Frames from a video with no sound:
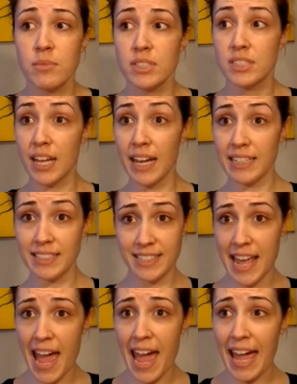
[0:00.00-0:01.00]

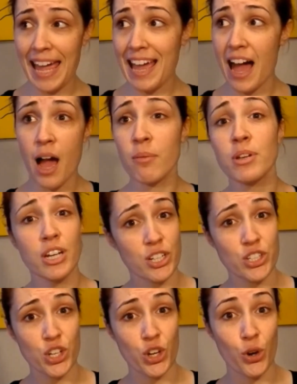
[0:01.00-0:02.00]
Today I'm gonna
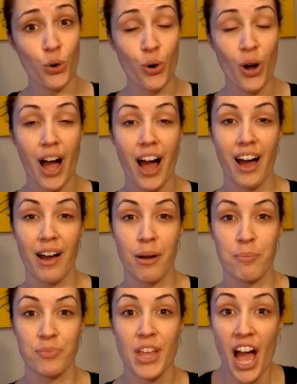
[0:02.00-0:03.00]
do
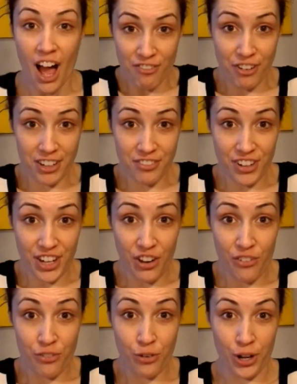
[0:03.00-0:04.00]
a fun
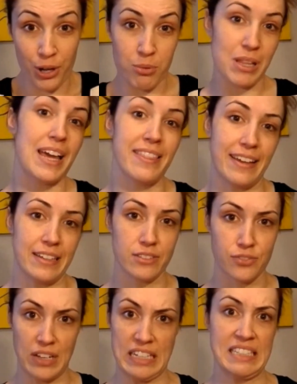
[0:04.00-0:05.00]
video for you. Well, I think it's
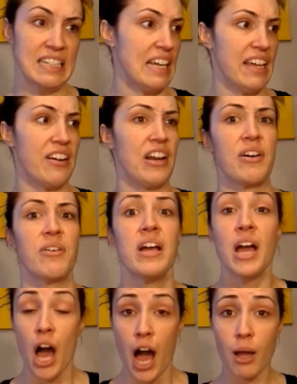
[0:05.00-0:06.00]
fun. I don't know.
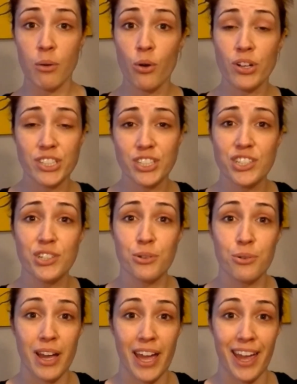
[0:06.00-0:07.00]
I'm going to
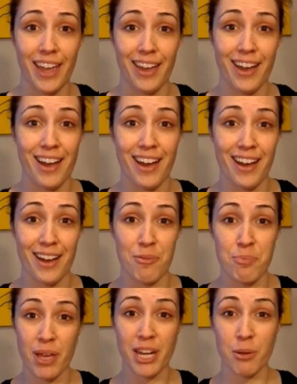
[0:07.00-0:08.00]
do a
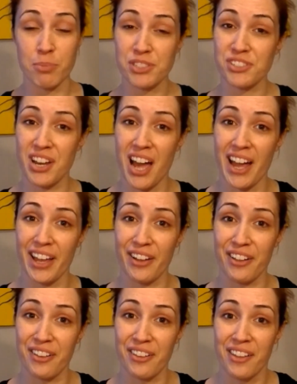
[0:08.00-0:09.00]
pinup
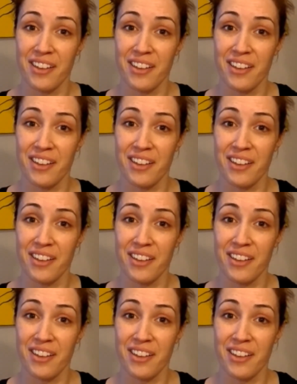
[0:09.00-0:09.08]
style